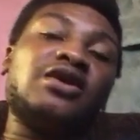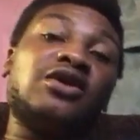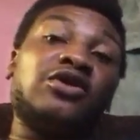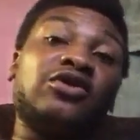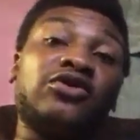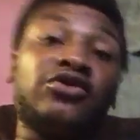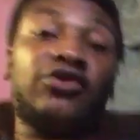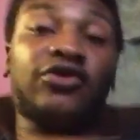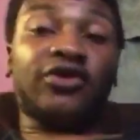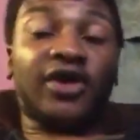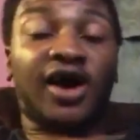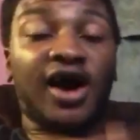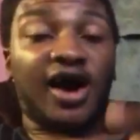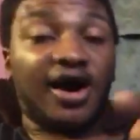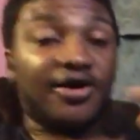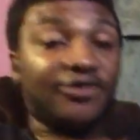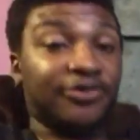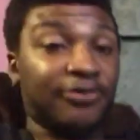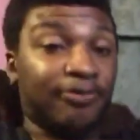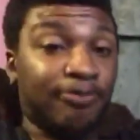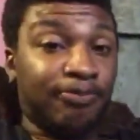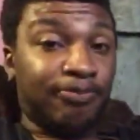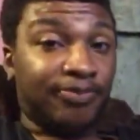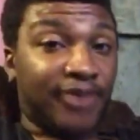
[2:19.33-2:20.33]
So
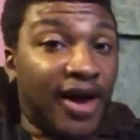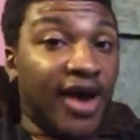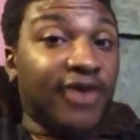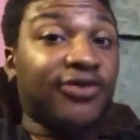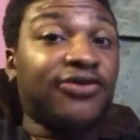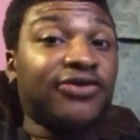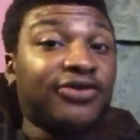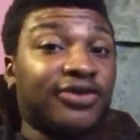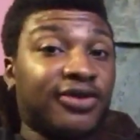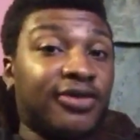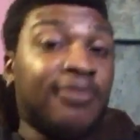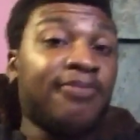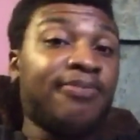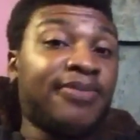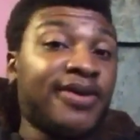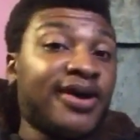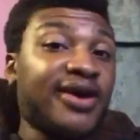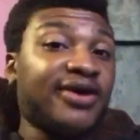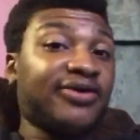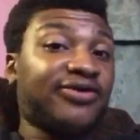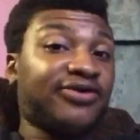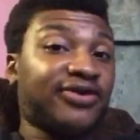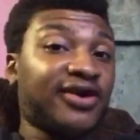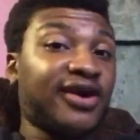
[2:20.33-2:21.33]
that's the
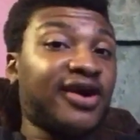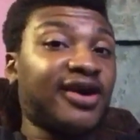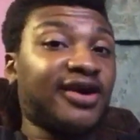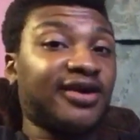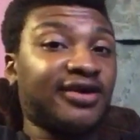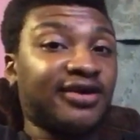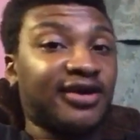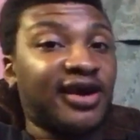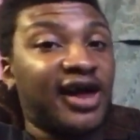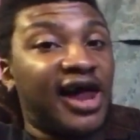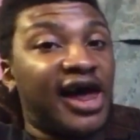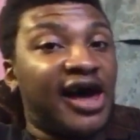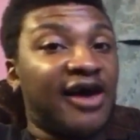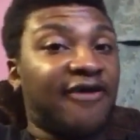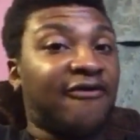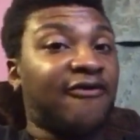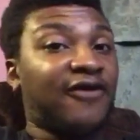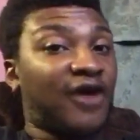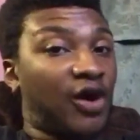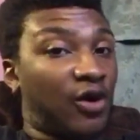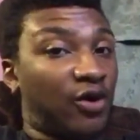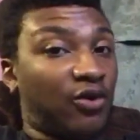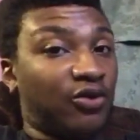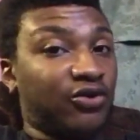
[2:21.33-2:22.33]
biggest tent that I
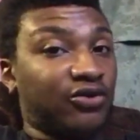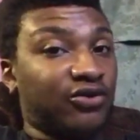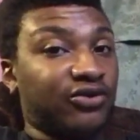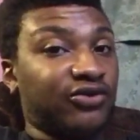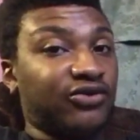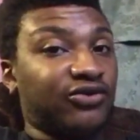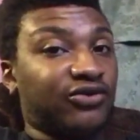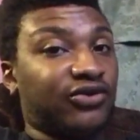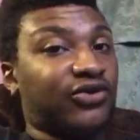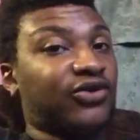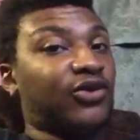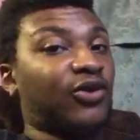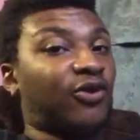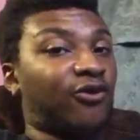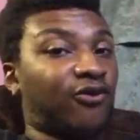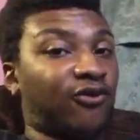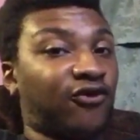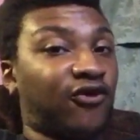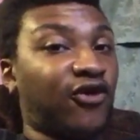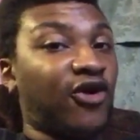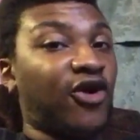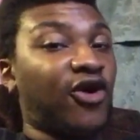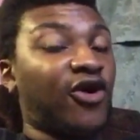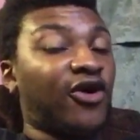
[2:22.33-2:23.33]
found so
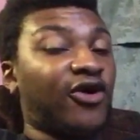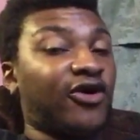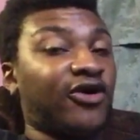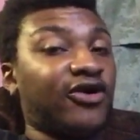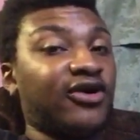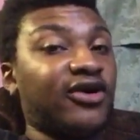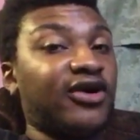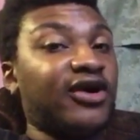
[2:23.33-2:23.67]
far.